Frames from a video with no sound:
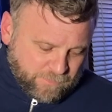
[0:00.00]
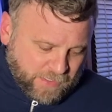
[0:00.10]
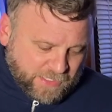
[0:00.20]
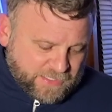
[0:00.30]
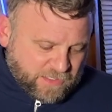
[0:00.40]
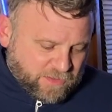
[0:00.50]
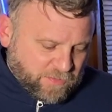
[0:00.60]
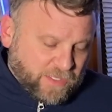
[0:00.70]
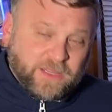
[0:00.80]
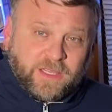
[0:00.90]
like I said, at
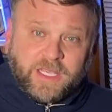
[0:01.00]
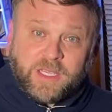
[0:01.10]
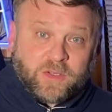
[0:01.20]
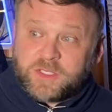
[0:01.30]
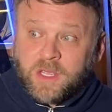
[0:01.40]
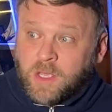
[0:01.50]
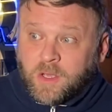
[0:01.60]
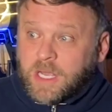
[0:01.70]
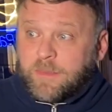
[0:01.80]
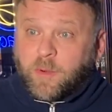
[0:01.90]
3. The Eagles,
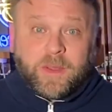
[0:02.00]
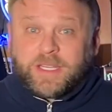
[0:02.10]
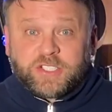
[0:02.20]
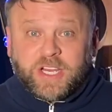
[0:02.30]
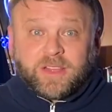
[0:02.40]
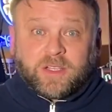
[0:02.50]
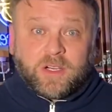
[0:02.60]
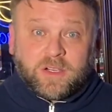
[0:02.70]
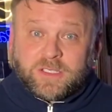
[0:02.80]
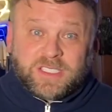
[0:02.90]
a couple weeks, Jalen
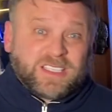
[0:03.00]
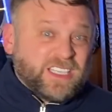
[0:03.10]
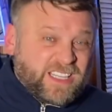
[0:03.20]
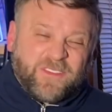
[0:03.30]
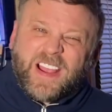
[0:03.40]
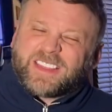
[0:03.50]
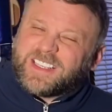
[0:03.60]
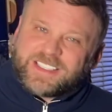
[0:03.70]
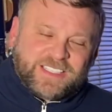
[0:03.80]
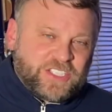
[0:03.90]
Hurts. The fact that
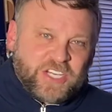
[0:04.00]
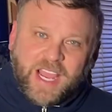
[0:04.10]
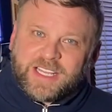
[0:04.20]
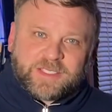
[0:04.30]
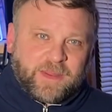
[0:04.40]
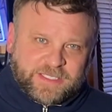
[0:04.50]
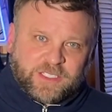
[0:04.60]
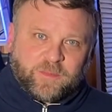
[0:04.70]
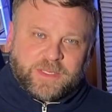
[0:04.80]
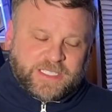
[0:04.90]
it's the Giants makes it a
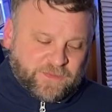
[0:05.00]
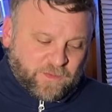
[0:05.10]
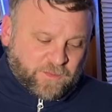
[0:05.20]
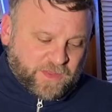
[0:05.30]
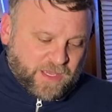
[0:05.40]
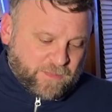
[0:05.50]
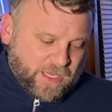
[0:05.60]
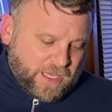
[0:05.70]
little bit different for them.